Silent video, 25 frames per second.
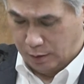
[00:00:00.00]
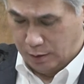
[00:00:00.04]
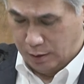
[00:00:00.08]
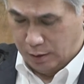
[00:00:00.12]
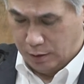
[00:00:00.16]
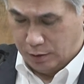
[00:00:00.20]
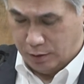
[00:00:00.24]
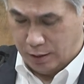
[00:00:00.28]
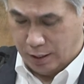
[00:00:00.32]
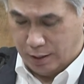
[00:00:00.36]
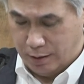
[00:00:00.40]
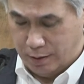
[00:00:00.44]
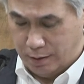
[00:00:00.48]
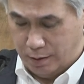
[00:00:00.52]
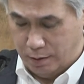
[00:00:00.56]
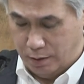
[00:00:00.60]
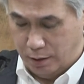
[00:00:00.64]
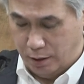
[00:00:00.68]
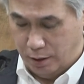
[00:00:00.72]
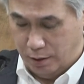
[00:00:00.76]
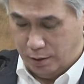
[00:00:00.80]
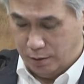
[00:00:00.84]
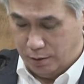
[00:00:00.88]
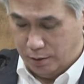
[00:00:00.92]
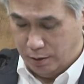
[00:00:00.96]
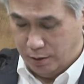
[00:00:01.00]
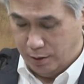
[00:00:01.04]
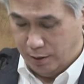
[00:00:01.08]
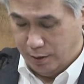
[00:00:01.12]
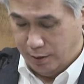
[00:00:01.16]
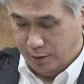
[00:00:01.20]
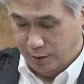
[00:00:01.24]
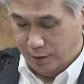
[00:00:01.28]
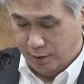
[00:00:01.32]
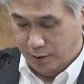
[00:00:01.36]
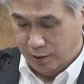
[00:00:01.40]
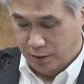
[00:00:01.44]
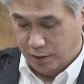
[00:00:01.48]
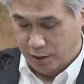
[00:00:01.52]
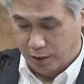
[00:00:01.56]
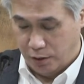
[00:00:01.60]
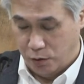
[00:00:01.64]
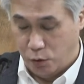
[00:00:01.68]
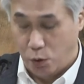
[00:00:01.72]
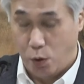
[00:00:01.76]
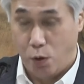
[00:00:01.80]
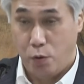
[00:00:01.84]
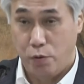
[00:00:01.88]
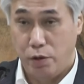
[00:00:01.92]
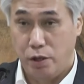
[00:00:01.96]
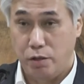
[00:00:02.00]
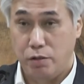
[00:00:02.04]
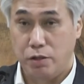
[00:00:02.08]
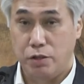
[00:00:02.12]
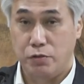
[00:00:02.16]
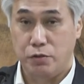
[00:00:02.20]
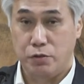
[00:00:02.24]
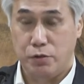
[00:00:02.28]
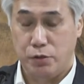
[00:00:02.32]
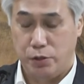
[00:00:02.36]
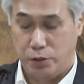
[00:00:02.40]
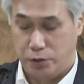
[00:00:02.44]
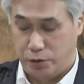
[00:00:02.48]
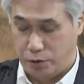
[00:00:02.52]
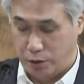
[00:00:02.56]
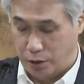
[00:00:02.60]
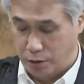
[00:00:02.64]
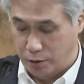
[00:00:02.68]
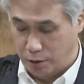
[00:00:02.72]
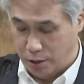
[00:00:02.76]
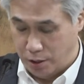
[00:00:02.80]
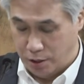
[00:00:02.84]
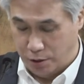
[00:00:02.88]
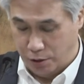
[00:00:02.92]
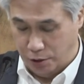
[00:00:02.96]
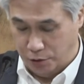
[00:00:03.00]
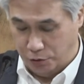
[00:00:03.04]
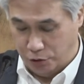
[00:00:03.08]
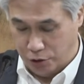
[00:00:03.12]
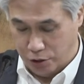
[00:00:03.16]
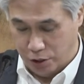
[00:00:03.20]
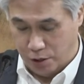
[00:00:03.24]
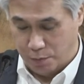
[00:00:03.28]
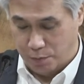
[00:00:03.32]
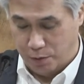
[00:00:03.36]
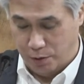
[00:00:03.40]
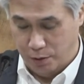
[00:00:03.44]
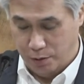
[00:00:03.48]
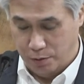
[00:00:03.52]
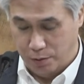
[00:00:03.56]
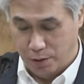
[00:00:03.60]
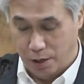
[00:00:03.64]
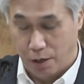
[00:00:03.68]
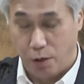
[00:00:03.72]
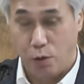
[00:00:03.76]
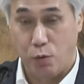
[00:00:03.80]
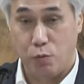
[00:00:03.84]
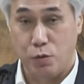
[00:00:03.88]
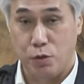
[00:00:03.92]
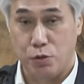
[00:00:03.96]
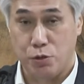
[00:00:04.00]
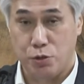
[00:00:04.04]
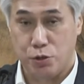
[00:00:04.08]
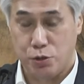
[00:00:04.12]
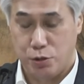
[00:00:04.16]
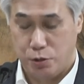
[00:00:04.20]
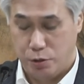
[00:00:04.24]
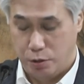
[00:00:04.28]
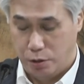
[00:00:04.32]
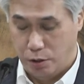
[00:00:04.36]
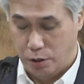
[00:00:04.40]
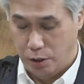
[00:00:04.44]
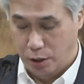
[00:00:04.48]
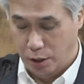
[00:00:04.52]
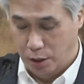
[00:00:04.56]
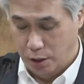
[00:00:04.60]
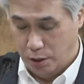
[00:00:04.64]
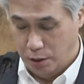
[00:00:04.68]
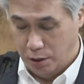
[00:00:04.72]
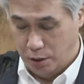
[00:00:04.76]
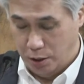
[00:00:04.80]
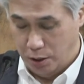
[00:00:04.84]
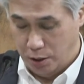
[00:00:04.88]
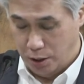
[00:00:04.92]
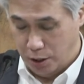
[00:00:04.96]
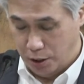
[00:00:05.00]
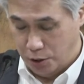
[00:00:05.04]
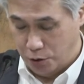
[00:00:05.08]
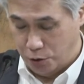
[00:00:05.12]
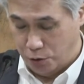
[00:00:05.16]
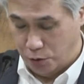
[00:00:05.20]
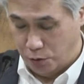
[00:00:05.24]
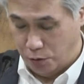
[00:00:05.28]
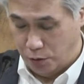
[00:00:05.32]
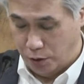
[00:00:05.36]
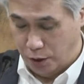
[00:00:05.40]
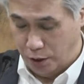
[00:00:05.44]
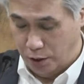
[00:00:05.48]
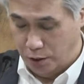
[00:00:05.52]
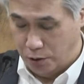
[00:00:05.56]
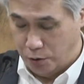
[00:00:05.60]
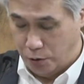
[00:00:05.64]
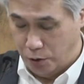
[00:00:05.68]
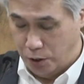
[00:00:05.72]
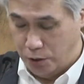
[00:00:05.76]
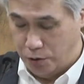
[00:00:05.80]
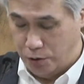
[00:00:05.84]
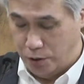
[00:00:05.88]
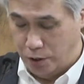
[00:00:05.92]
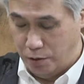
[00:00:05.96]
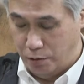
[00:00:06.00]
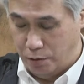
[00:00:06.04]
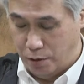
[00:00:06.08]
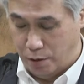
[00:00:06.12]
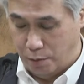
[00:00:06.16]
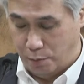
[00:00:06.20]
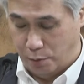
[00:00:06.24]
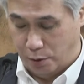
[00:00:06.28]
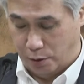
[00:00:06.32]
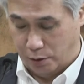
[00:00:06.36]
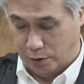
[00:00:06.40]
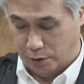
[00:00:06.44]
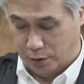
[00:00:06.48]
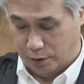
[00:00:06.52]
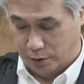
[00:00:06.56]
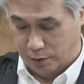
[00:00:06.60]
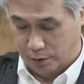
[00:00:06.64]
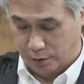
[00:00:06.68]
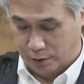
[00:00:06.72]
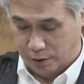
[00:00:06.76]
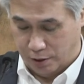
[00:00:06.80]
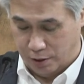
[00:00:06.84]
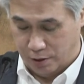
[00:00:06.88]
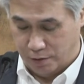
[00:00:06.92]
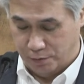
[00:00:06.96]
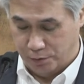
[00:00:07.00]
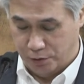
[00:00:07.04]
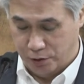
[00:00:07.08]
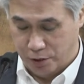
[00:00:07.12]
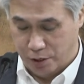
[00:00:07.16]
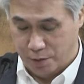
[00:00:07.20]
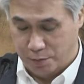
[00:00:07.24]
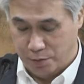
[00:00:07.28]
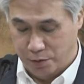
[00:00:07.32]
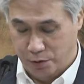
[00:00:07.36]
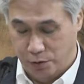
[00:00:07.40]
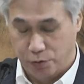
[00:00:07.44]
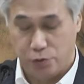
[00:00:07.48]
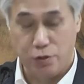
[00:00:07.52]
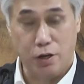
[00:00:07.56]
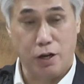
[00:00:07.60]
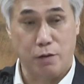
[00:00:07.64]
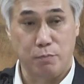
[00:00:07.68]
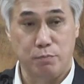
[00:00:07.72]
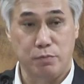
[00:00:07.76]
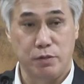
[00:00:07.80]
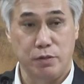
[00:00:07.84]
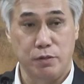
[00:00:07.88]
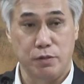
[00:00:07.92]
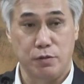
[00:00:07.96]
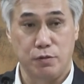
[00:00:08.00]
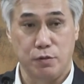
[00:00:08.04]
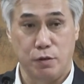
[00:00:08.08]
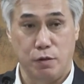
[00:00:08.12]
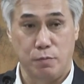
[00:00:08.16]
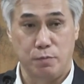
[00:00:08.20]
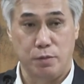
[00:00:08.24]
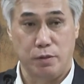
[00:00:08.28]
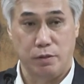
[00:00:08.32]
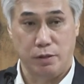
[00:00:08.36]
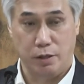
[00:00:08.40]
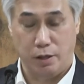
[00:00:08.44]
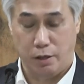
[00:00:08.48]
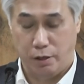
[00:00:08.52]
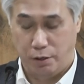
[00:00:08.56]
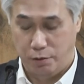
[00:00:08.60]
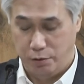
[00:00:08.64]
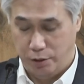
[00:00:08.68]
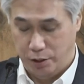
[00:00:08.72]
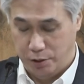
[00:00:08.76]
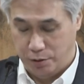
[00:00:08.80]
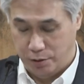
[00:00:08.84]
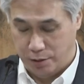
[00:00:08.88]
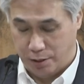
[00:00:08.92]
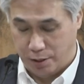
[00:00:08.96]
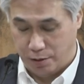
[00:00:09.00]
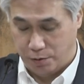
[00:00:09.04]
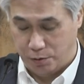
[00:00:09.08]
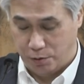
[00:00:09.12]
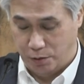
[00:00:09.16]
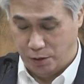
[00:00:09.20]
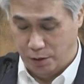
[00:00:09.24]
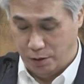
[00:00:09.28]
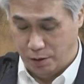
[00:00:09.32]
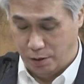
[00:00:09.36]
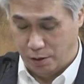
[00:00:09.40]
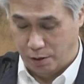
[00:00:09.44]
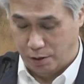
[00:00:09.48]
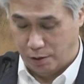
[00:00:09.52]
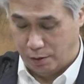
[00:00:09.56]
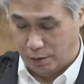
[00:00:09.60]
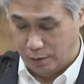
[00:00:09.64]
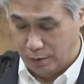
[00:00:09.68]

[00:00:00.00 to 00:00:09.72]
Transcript: Certainly, the growing interest in learning Japanese language relates to the increasing number of Japanese companies operating in South India